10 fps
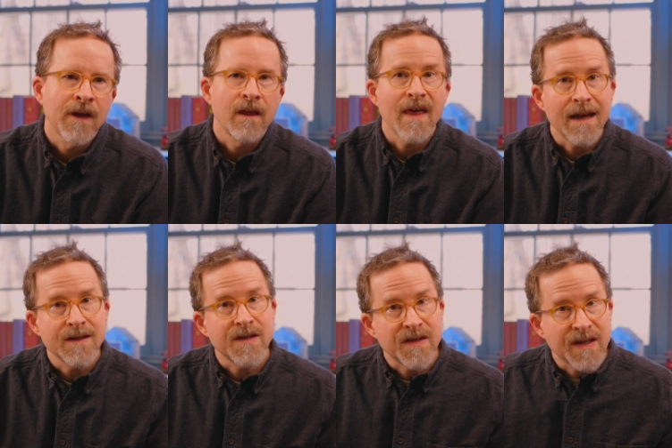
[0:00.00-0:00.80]
That
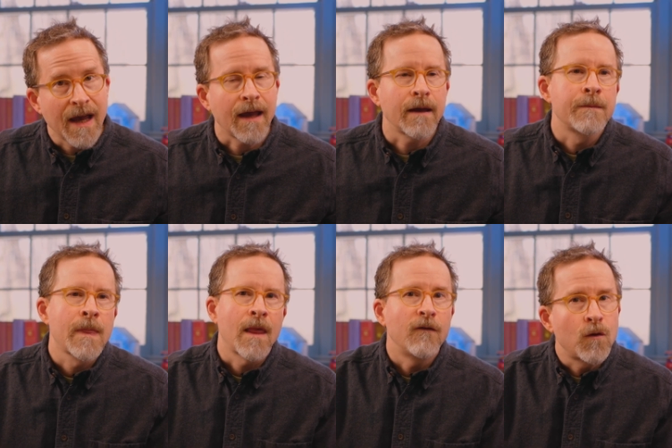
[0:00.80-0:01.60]
is to say,
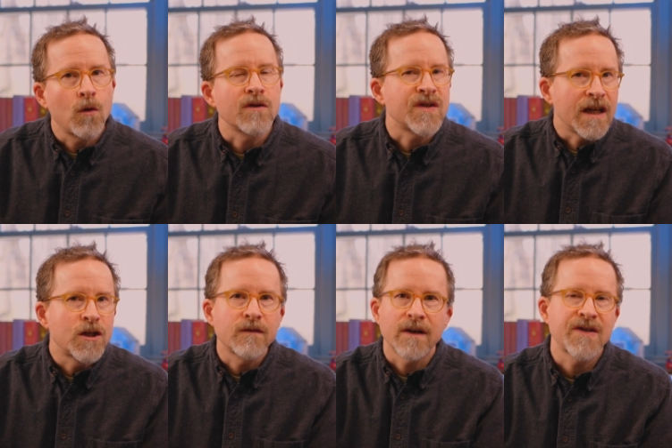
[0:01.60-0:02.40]
of course,
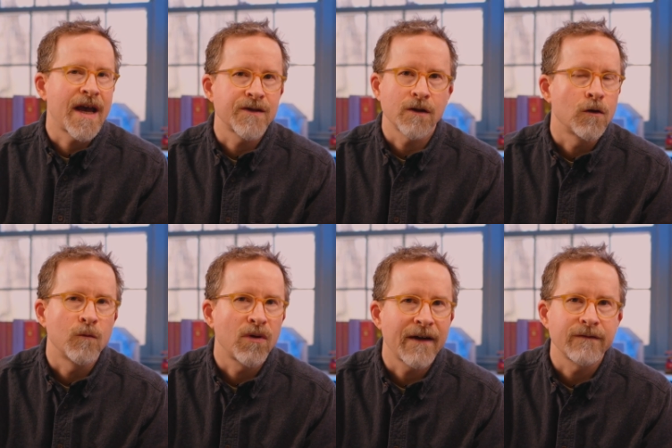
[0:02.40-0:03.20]
each of us has our
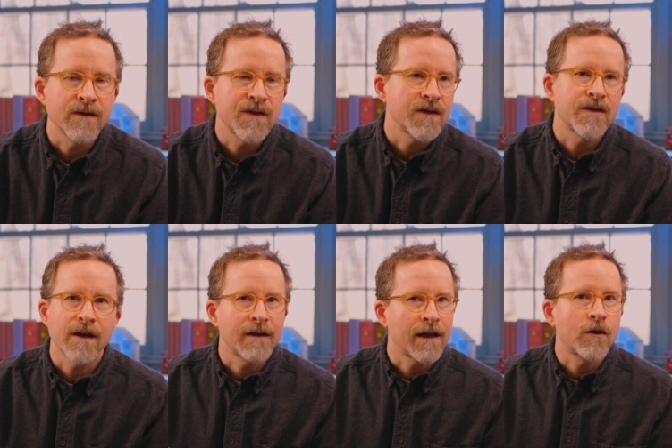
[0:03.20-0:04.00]
own preferences.
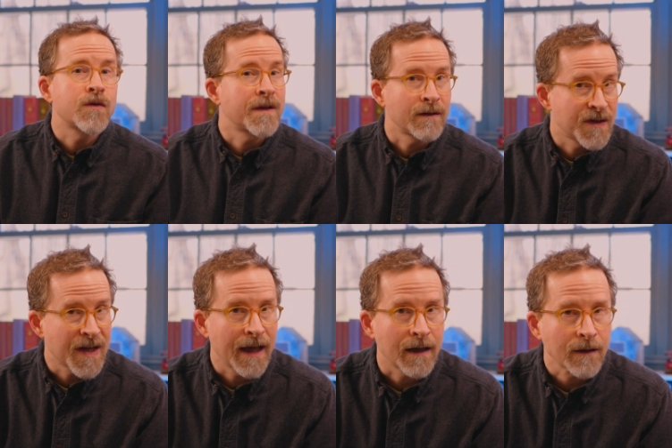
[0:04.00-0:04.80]
That, that goes without
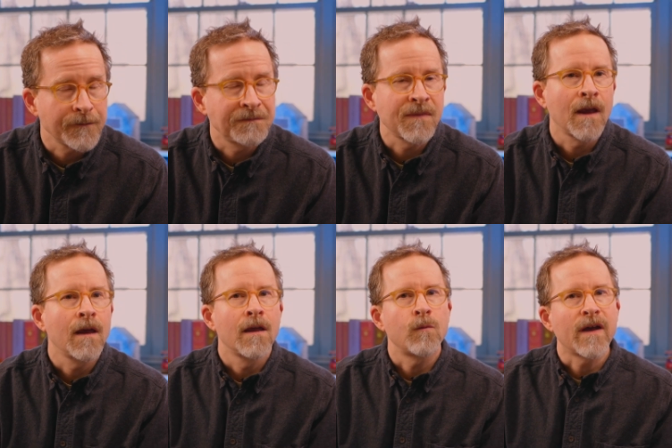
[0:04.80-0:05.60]
saying.
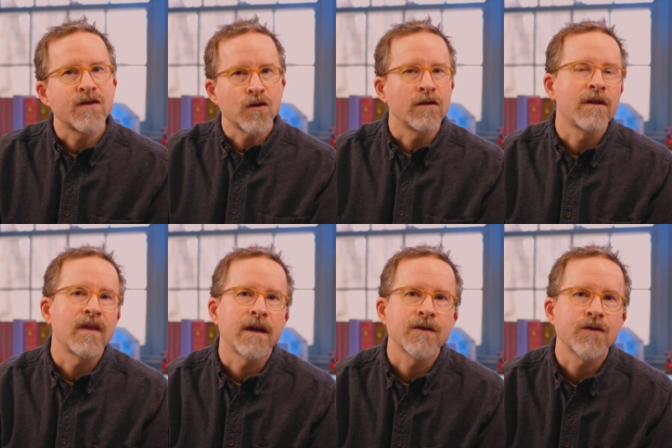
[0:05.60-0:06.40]
We have certain
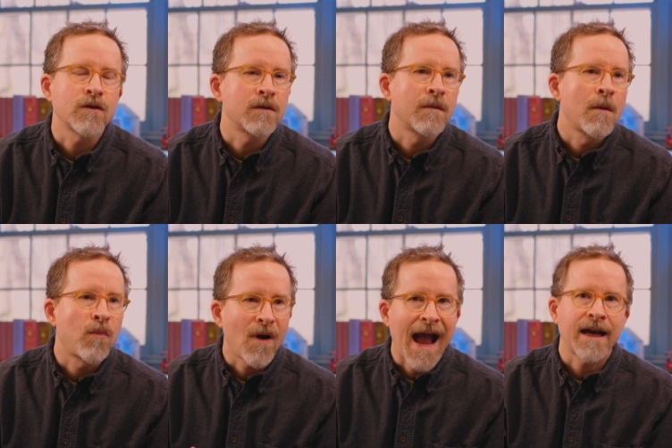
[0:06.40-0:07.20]
things, certain
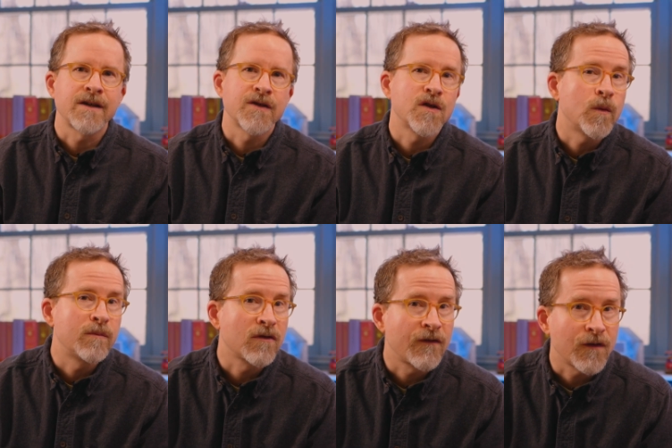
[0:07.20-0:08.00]
practices that we
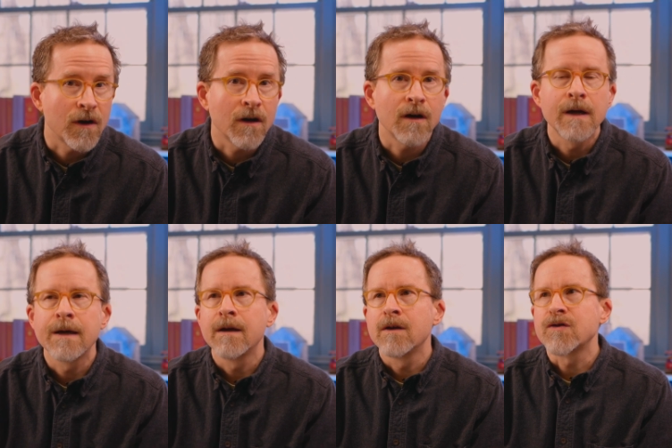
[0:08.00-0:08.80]
prefer,
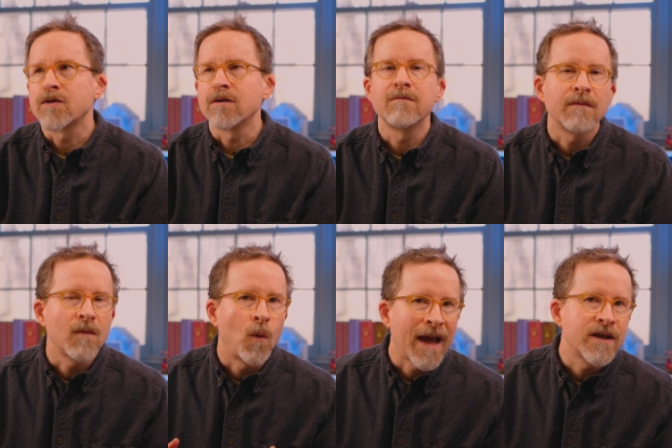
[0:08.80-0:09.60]
certain
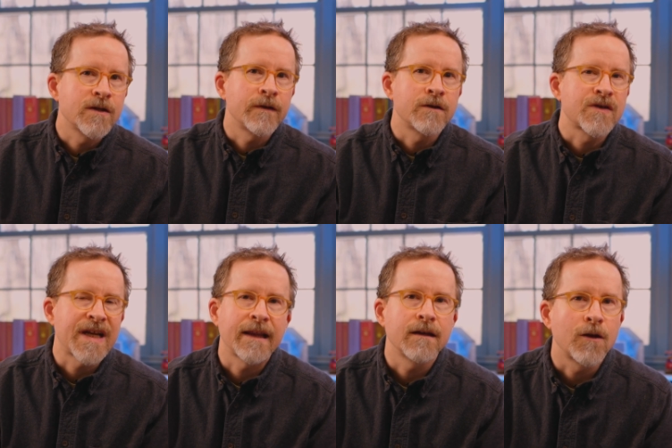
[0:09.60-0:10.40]
ways of
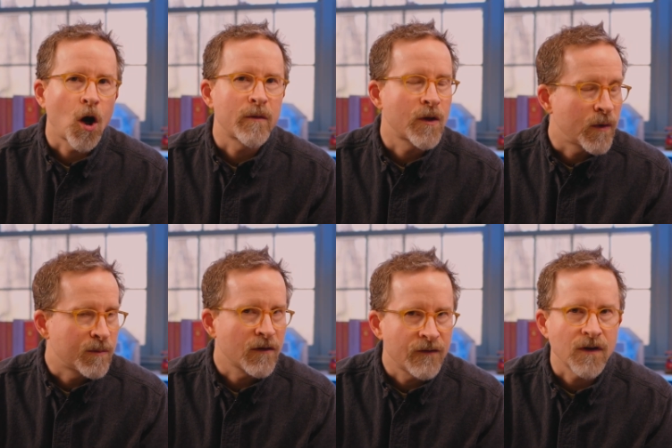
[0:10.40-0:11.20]
understanding the Dharma that we
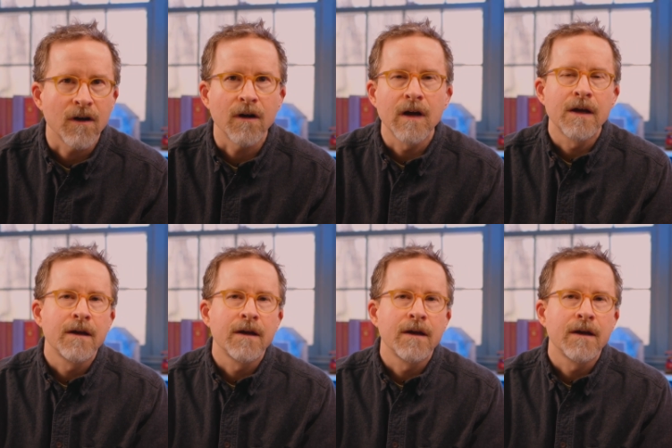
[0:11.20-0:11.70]
prefer.